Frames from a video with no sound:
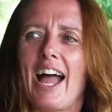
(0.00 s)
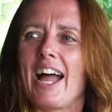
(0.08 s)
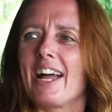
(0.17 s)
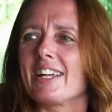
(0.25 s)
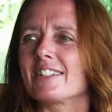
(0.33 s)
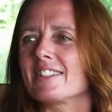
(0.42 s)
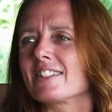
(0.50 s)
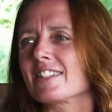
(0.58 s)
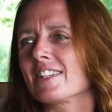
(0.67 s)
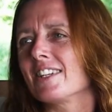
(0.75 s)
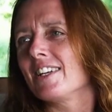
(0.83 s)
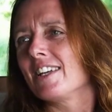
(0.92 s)
And
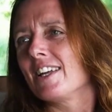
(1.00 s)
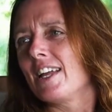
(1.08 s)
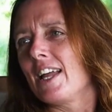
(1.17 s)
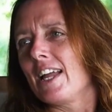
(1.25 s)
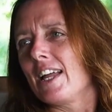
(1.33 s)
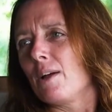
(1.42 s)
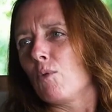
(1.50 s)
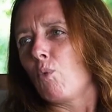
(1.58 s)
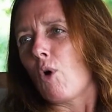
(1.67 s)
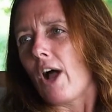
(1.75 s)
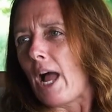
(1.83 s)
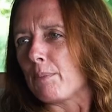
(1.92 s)

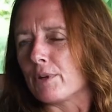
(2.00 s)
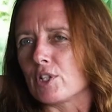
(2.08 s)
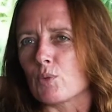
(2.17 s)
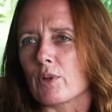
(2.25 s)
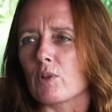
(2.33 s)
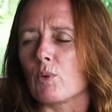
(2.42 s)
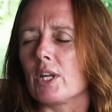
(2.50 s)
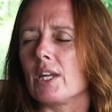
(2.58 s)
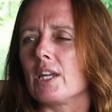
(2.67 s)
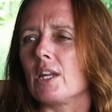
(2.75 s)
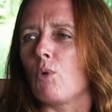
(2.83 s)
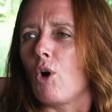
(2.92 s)
what happened was
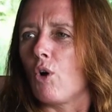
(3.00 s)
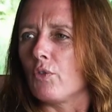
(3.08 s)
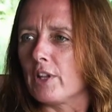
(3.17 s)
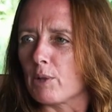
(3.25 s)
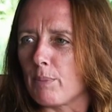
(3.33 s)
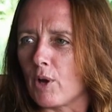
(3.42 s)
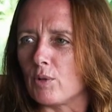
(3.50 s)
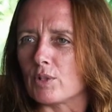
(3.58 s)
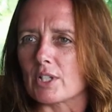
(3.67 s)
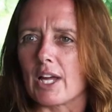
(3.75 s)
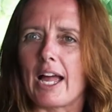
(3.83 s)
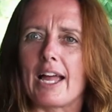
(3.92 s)
we were on this
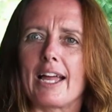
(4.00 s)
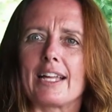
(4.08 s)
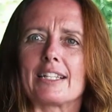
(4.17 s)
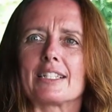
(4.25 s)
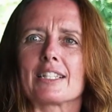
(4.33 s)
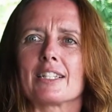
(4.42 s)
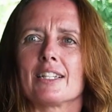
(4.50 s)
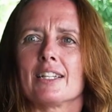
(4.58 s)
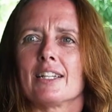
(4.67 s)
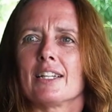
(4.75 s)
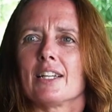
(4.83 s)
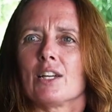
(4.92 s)
boat, and
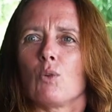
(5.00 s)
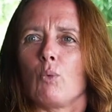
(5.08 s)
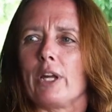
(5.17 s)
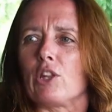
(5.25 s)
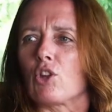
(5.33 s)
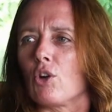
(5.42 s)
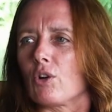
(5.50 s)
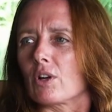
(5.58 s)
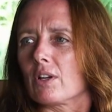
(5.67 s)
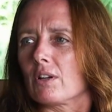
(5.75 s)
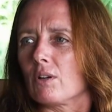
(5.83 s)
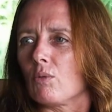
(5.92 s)
we
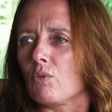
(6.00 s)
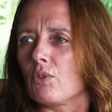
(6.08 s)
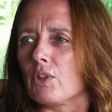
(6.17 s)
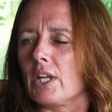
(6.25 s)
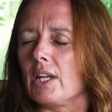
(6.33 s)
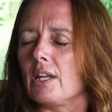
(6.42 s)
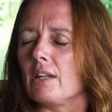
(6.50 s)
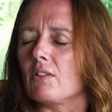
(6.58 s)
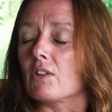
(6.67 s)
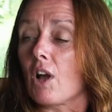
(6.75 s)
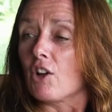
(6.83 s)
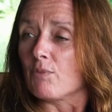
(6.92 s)
took the
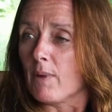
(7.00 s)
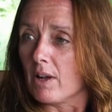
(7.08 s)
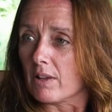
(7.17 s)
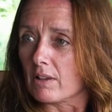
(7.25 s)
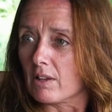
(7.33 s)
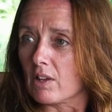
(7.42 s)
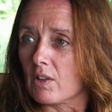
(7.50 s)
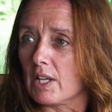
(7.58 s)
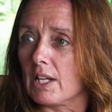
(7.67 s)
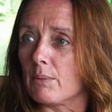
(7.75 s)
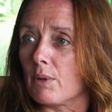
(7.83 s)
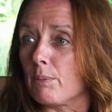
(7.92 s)
dive masters,
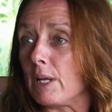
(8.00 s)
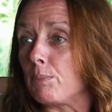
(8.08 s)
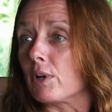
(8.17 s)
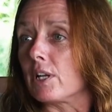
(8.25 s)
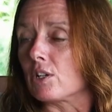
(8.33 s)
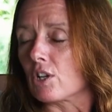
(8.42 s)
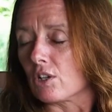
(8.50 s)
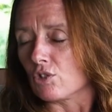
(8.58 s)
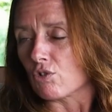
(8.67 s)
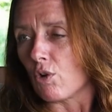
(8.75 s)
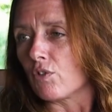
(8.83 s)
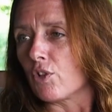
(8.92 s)
the people in
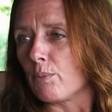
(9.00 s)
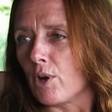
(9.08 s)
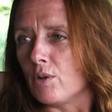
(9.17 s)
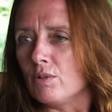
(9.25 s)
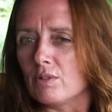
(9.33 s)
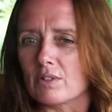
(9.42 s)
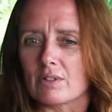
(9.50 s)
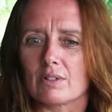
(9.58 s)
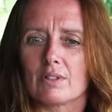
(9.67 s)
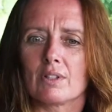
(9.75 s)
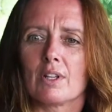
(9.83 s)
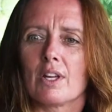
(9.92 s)
control of the boat.
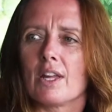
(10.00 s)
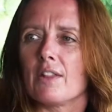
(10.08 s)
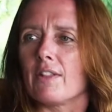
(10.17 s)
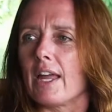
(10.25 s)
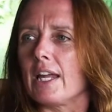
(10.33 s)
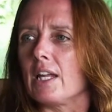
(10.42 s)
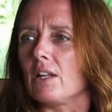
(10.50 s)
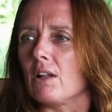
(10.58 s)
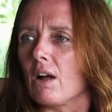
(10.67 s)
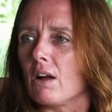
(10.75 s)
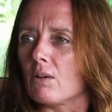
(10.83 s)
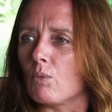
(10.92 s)
They
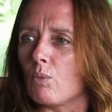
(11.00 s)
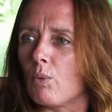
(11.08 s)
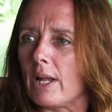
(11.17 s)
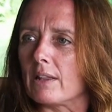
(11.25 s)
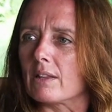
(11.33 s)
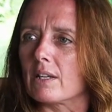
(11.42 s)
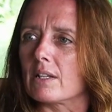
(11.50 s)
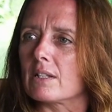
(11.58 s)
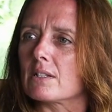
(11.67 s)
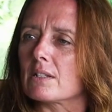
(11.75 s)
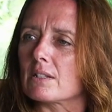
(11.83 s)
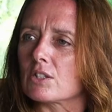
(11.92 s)
went
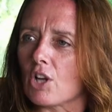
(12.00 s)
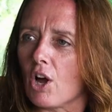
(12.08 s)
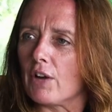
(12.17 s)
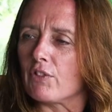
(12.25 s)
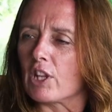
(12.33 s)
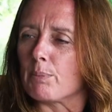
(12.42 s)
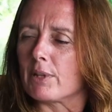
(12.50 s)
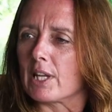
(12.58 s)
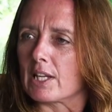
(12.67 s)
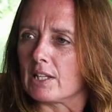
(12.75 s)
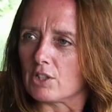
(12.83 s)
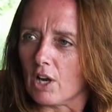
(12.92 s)
and dived this
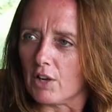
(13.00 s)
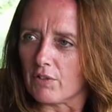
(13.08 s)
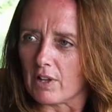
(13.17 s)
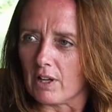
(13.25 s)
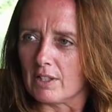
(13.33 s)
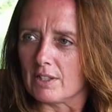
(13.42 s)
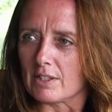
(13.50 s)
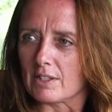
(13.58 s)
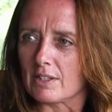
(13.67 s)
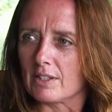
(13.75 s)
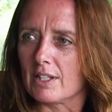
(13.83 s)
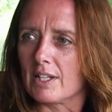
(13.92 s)
particular dive site,